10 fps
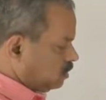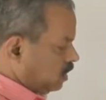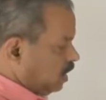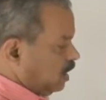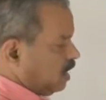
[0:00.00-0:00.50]

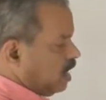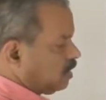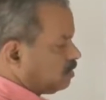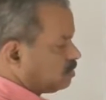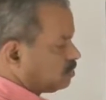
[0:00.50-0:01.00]
three
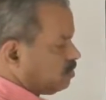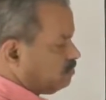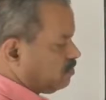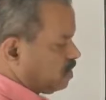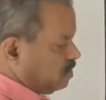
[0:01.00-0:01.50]
angles
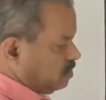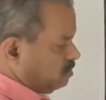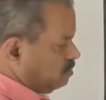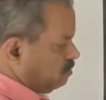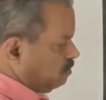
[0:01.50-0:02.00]
of one
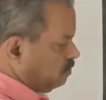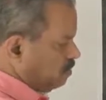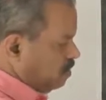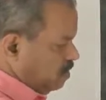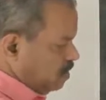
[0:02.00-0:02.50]

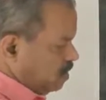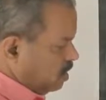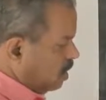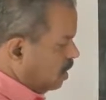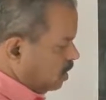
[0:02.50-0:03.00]

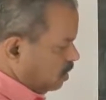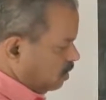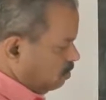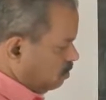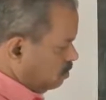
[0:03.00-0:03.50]
are
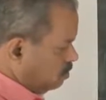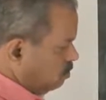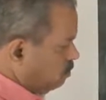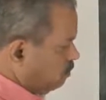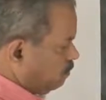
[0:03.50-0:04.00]
equal
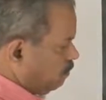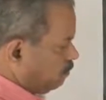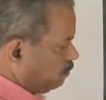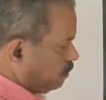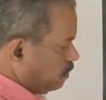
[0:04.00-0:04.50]
to
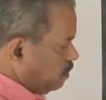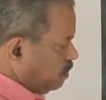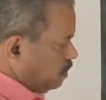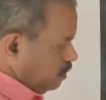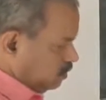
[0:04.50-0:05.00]

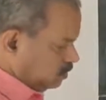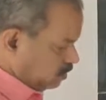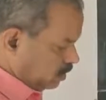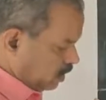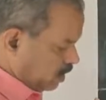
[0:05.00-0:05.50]

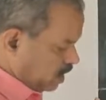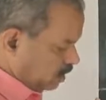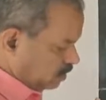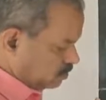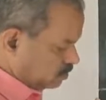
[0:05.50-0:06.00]
three
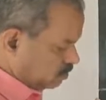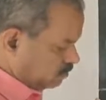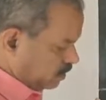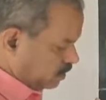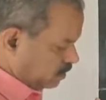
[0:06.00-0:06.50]
angles of
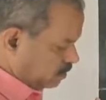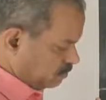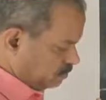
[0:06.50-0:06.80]
another,